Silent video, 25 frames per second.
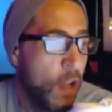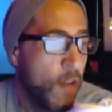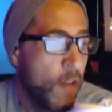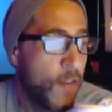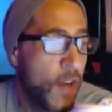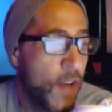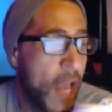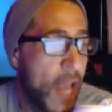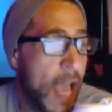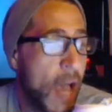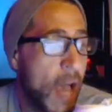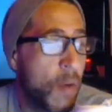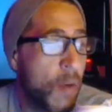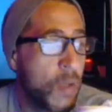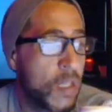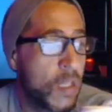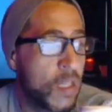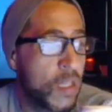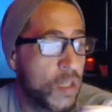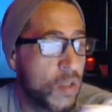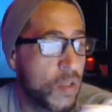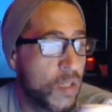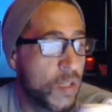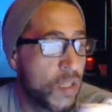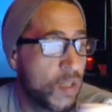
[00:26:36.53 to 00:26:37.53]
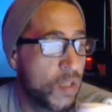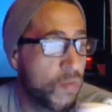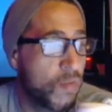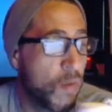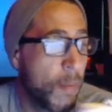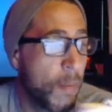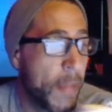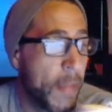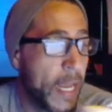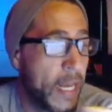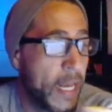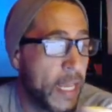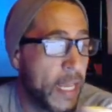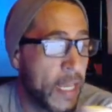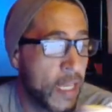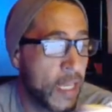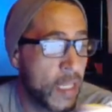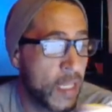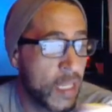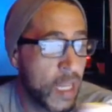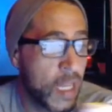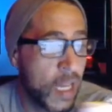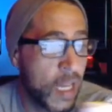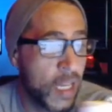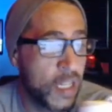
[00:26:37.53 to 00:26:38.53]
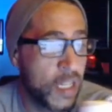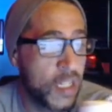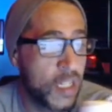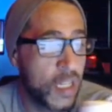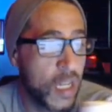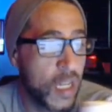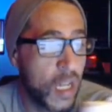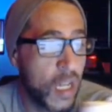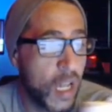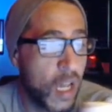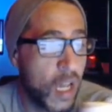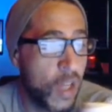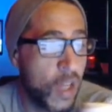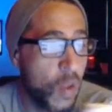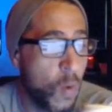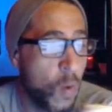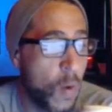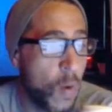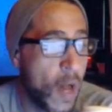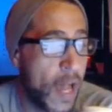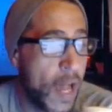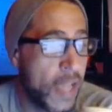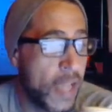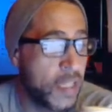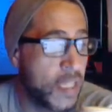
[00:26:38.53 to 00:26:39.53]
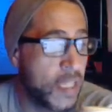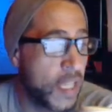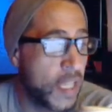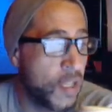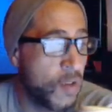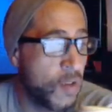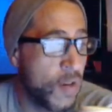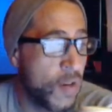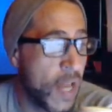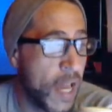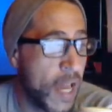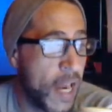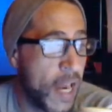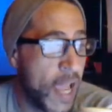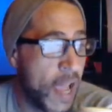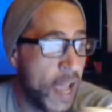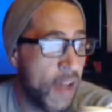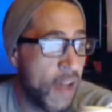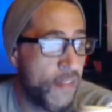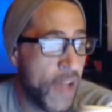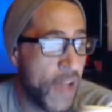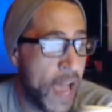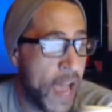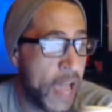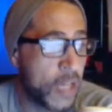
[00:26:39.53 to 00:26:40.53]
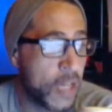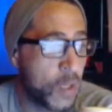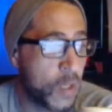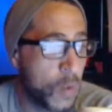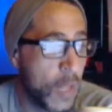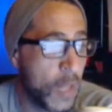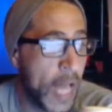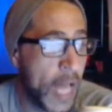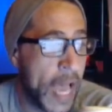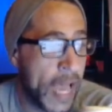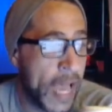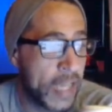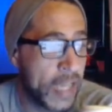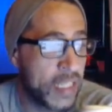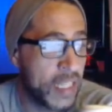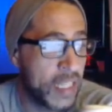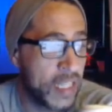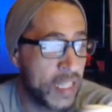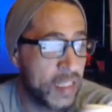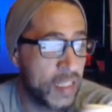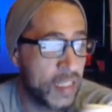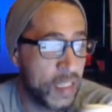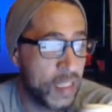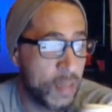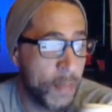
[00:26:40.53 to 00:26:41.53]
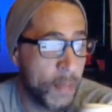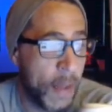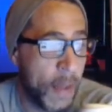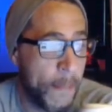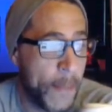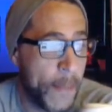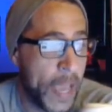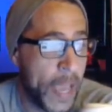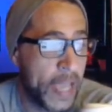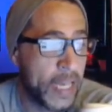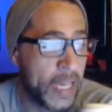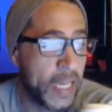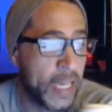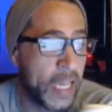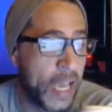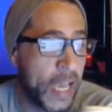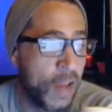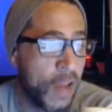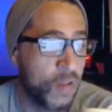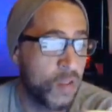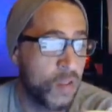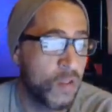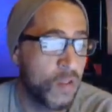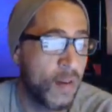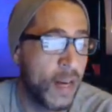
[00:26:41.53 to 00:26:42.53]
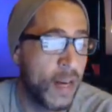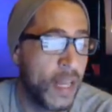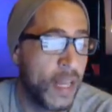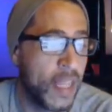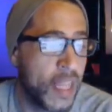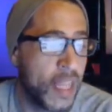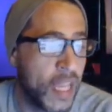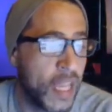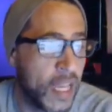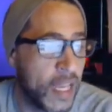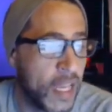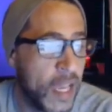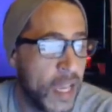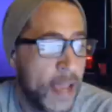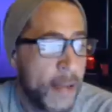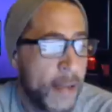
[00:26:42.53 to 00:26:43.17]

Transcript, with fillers: For now, it's remaining untouched. Otherwise, they do not have actual access into my bank accounts or anything.